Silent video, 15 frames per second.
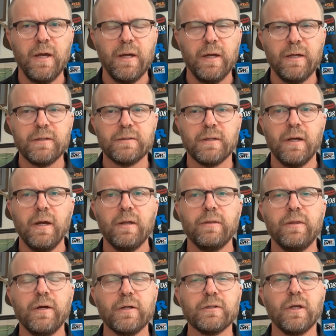is
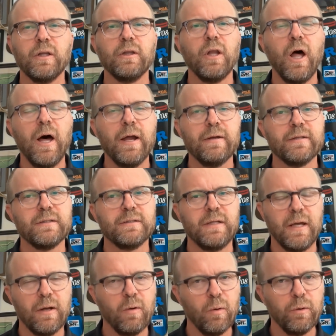there's a lot of
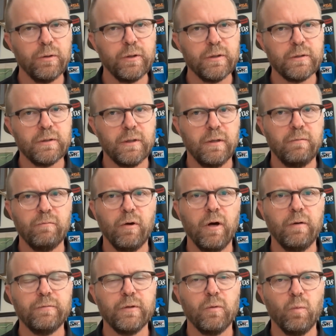stakeholders
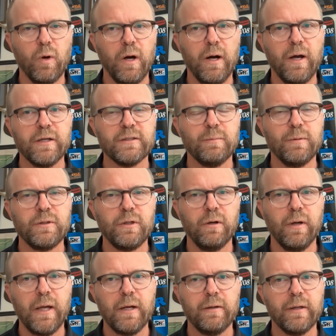involved in warehouse and material
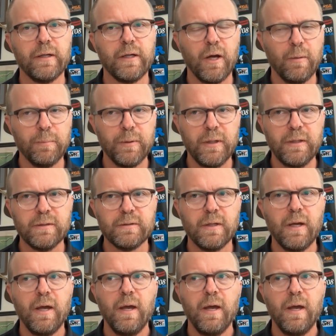handling companies,